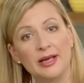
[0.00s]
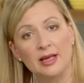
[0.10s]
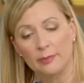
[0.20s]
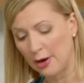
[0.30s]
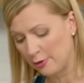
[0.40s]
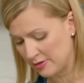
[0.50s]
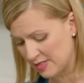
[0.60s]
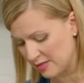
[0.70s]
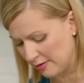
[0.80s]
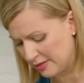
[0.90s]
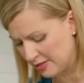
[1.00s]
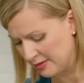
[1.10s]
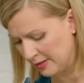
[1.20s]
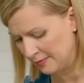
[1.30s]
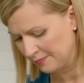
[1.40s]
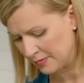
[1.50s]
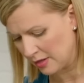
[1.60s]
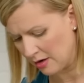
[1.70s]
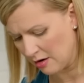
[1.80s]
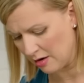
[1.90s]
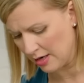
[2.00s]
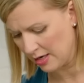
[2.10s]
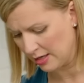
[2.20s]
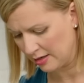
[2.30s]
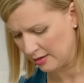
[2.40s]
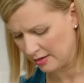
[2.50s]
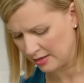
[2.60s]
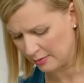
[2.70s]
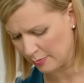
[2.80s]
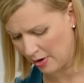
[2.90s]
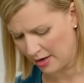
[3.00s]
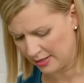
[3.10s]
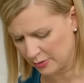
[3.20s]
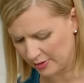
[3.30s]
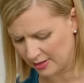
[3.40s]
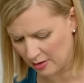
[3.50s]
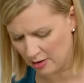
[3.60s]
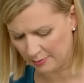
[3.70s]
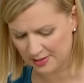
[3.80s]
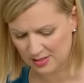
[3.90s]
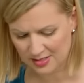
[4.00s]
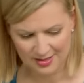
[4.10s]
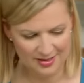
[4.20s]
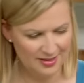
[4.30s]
baking powder and salt are combined with the almonds